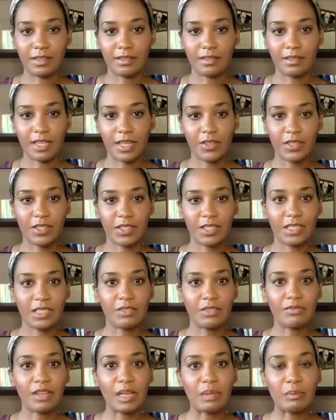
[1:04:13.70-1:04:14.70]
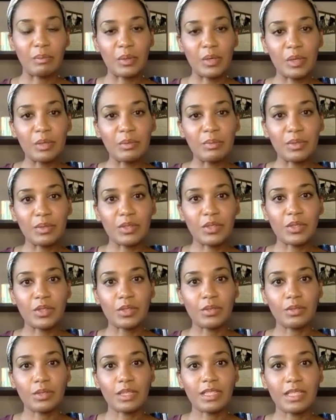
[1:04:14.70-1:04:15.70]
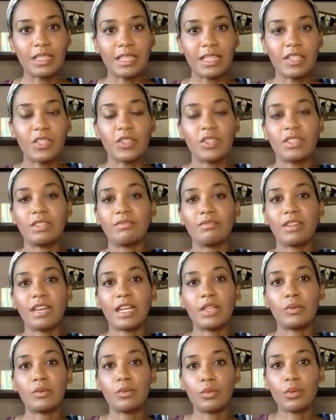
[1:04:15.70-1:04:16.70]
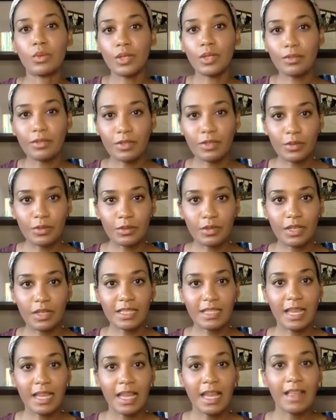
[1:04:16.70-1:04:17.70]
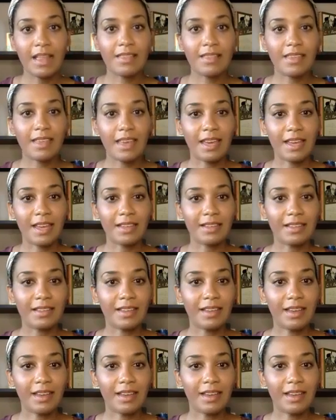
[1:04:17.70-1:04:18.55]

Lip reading: there is a divine purpose to us, and there's a divine worth to us that